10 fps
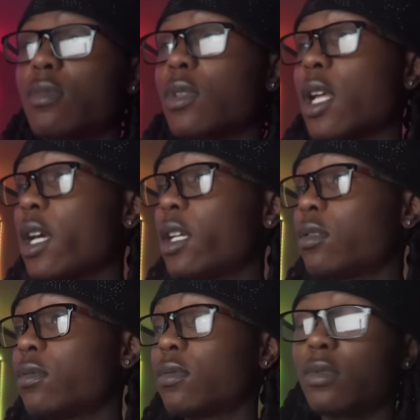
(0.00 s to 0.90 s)
like,
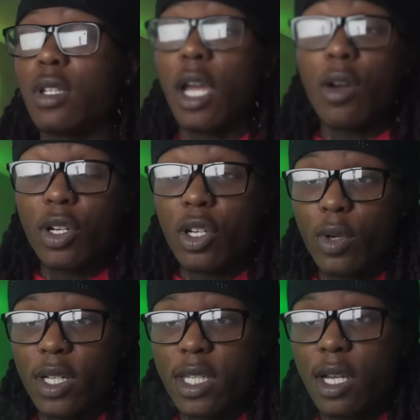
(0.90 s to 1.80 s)
I don't even know
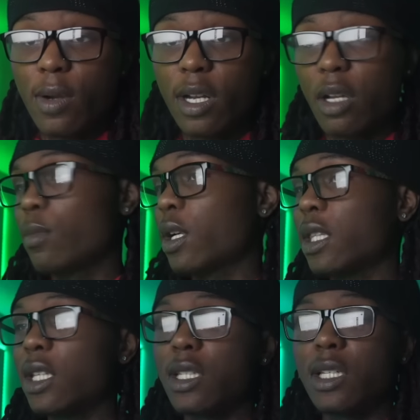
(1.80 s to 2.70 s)
where it's at right now, but I
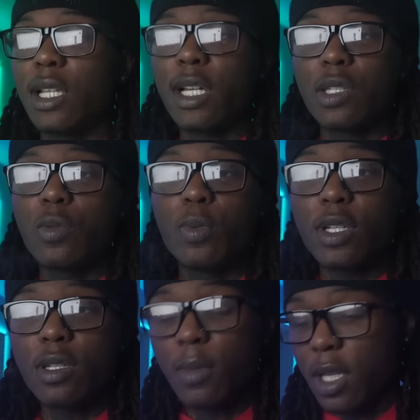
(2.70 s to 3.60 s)
think the shit like
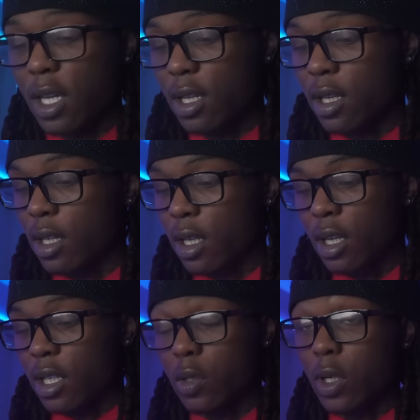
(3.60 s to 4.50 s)

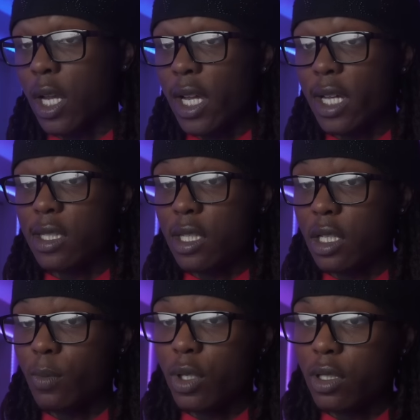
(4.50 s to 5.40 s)
2.7K. So when I got
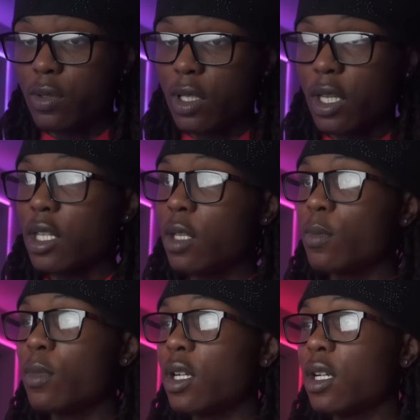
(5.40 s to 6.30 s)
10.2K, keep in
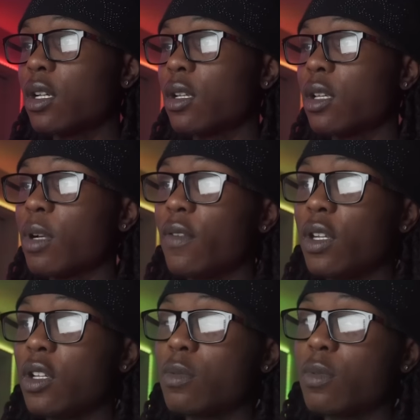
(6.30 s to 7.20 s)
mind, and my
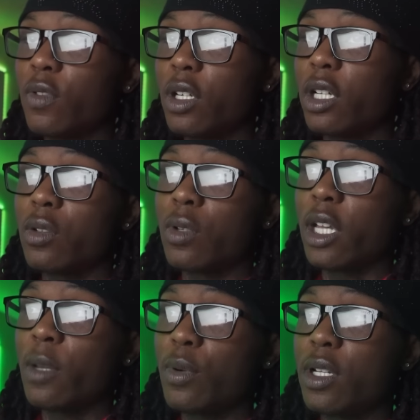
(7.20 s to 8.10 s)
videos before that doing
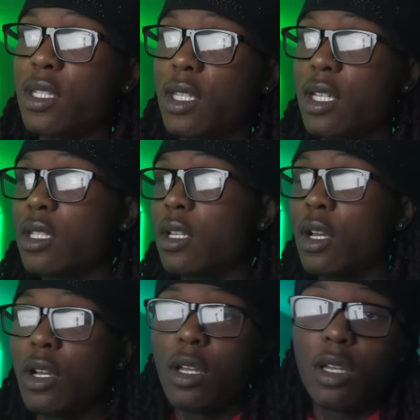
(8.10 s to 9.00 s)
8.6,
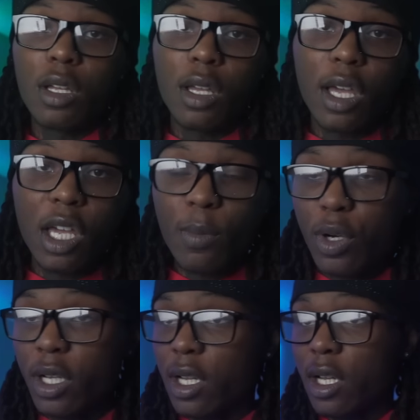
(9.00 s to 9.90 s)

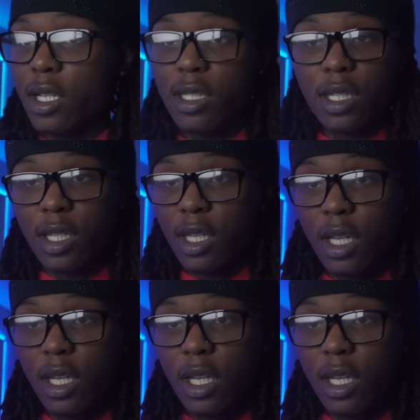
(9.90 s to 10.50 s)
8.9, 10K